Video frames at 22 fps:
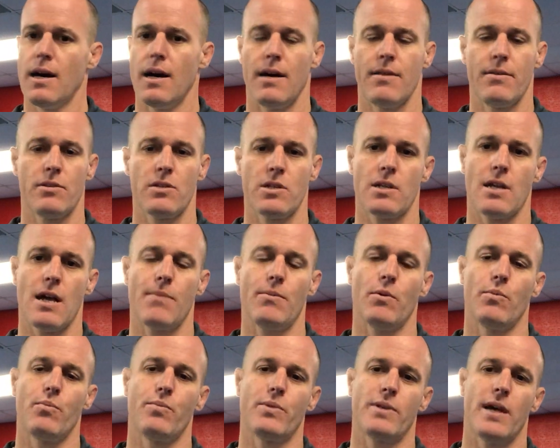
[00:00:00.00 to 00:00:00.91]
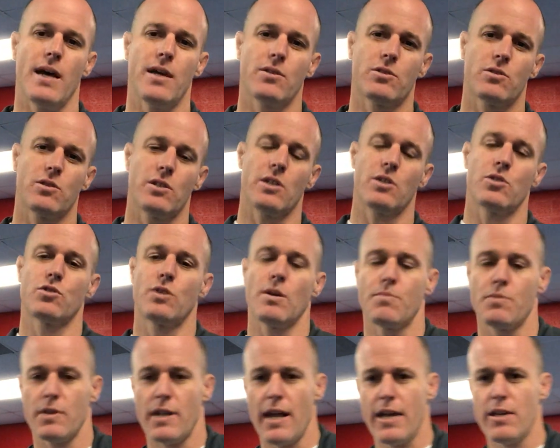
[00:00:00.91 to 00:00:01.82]
there's a couple testing
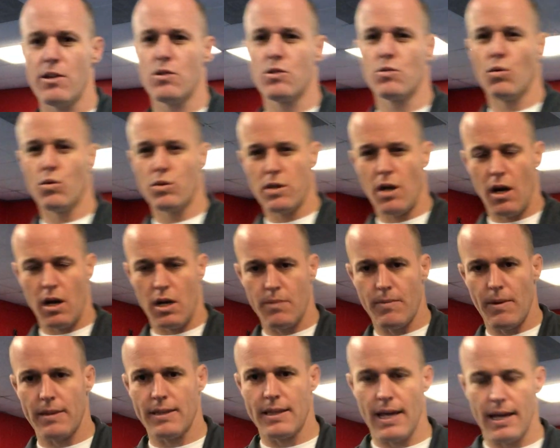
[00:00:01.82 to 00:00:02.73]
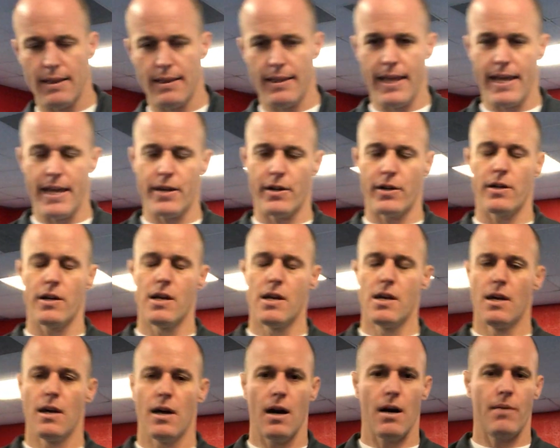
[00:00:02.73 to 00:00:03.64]
strips that I use, and we'll talk about that later.